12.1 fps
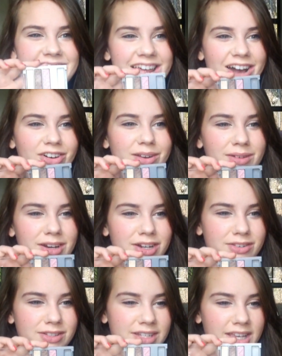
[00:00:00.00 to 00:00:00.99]
now what I'm going
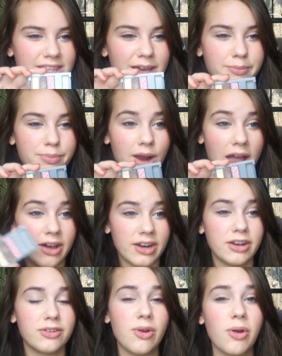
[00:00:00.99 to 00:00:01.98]
to do is take that brown,
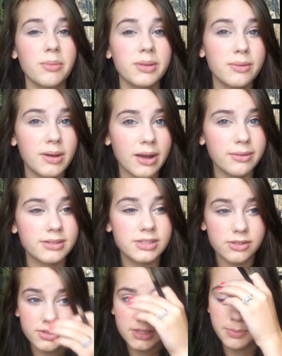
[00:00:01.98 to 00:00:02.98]
and normally what I would
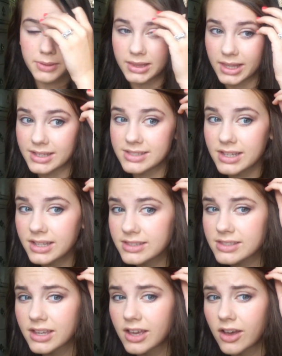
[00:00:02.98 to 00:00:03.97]
do is place
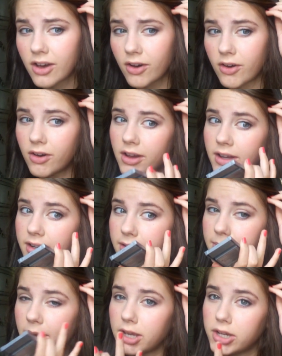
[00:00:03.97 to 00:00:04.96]
it on
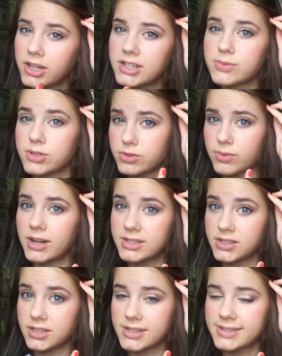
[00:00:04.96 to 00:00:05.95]
my crease, which is what I
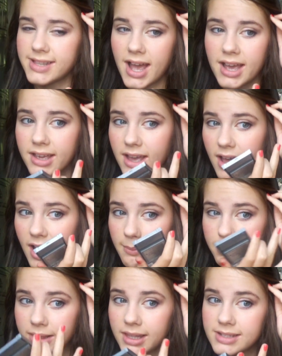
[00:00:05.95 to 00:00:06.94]
did on this eye. I
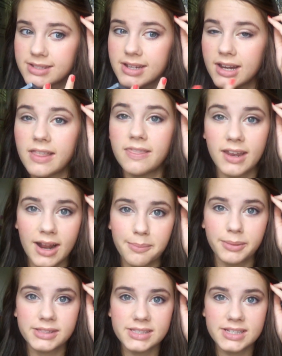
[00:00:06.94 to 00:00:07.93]
placed it and then I
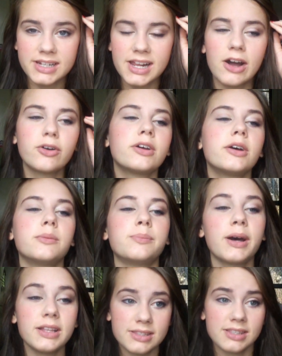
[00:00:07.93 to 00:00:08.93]
blended it out,
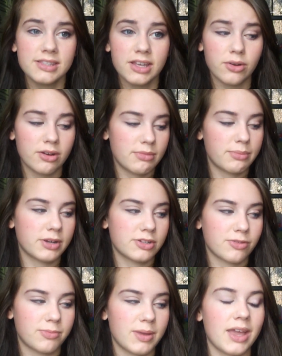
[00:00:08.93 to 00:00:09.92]
but since I don't have my
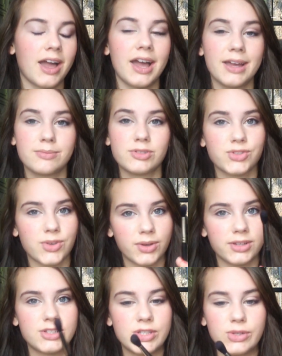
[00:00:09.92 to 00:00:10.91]
brush with me, I am just
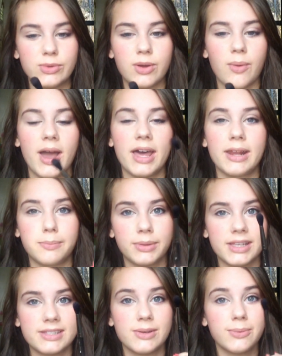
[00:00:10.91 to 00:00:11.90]
going to go ahead and
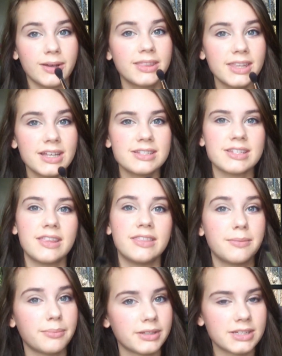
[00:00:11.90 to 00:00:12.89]
place it with this
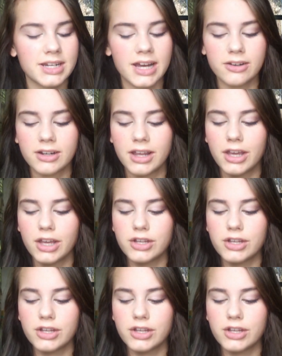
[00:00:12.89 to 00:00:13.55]
and then blend it out.